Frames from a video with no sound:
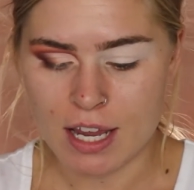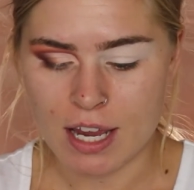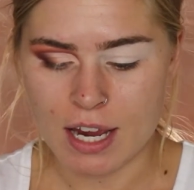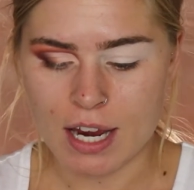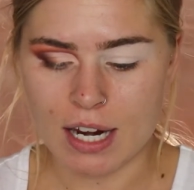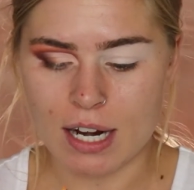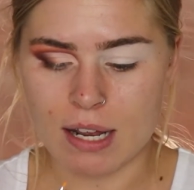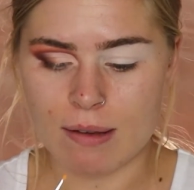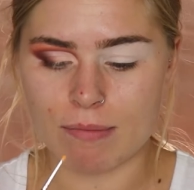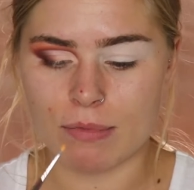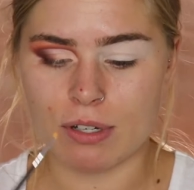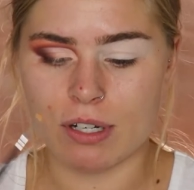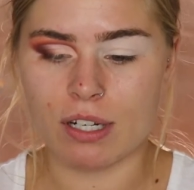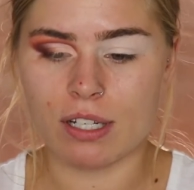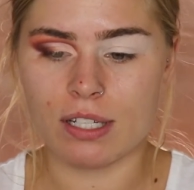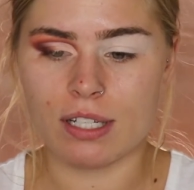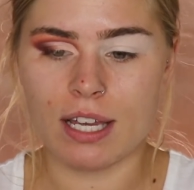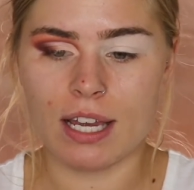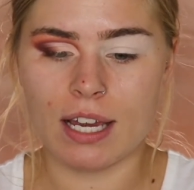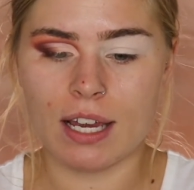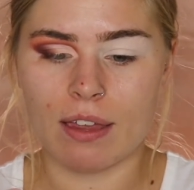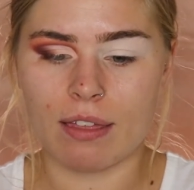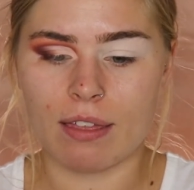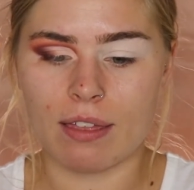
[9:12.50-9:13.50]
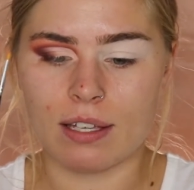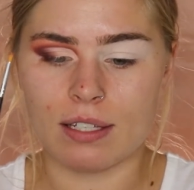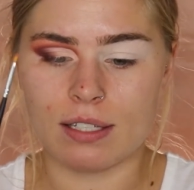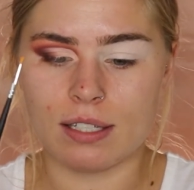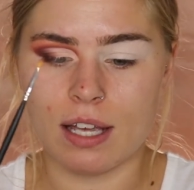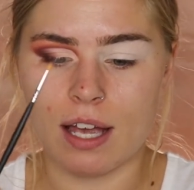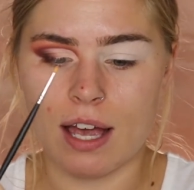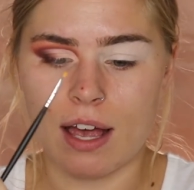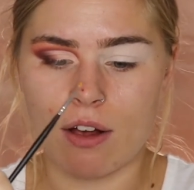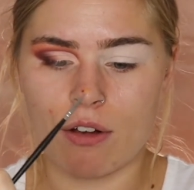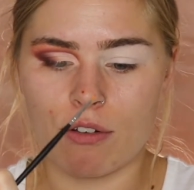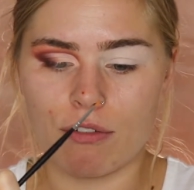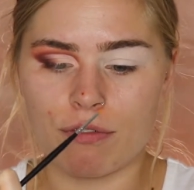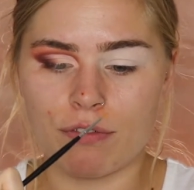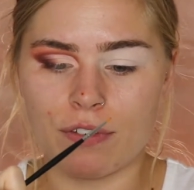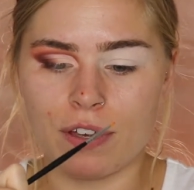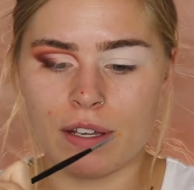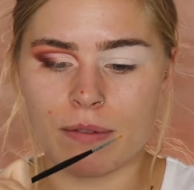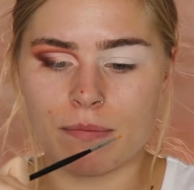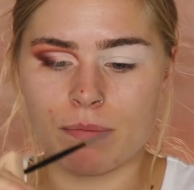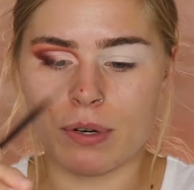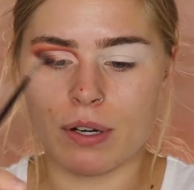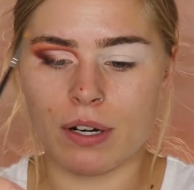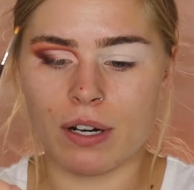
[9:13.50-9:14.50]
And I'm going to take this e.l.f.
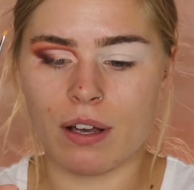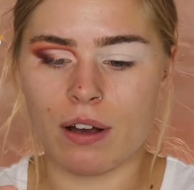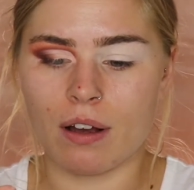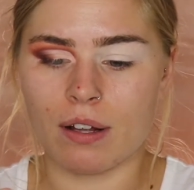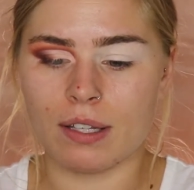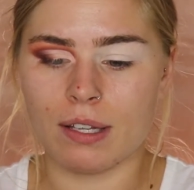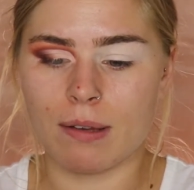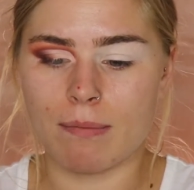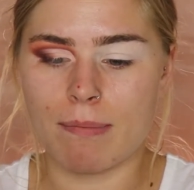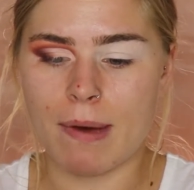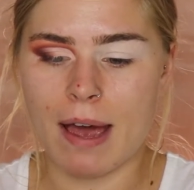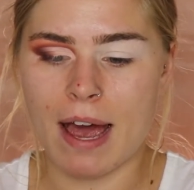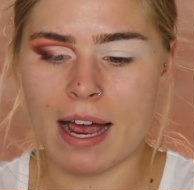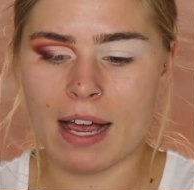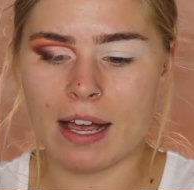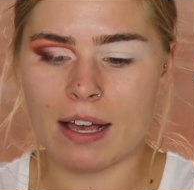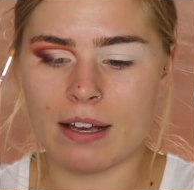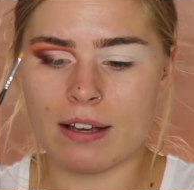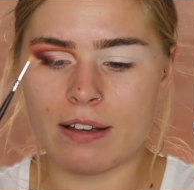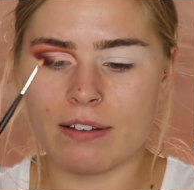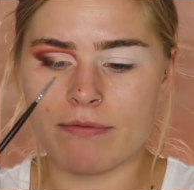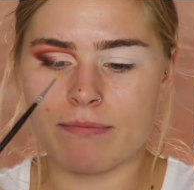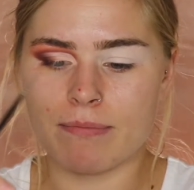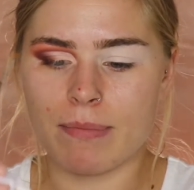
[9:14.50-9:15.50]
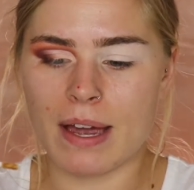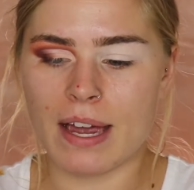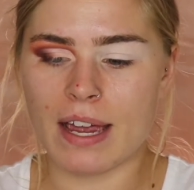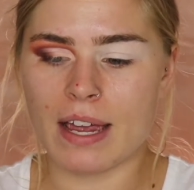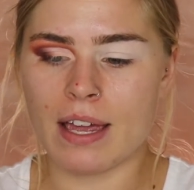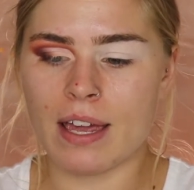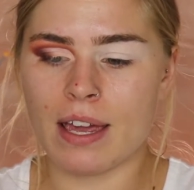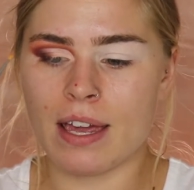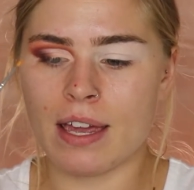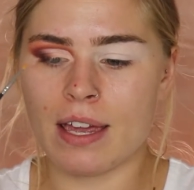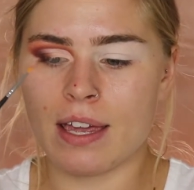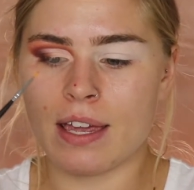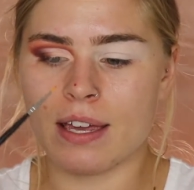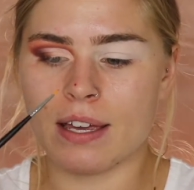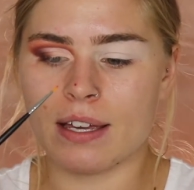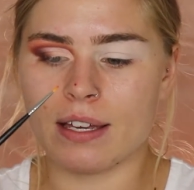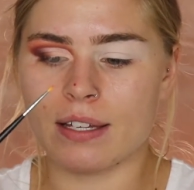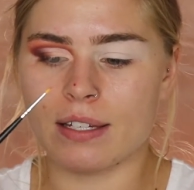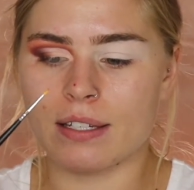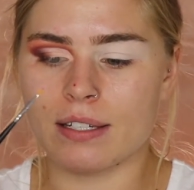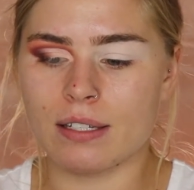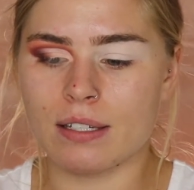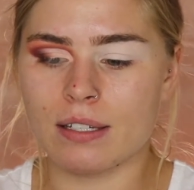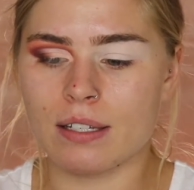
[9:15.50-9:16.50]
and put it on the back of my
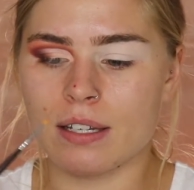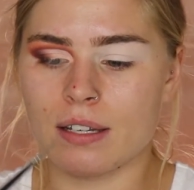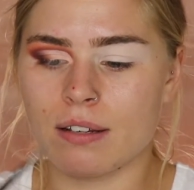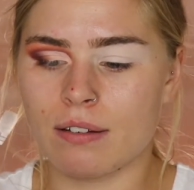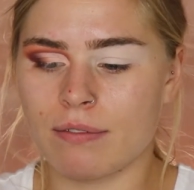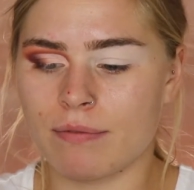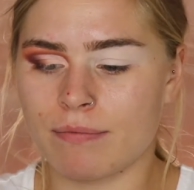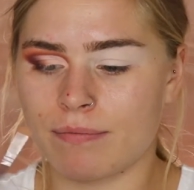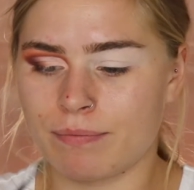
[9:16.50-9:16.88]
hand.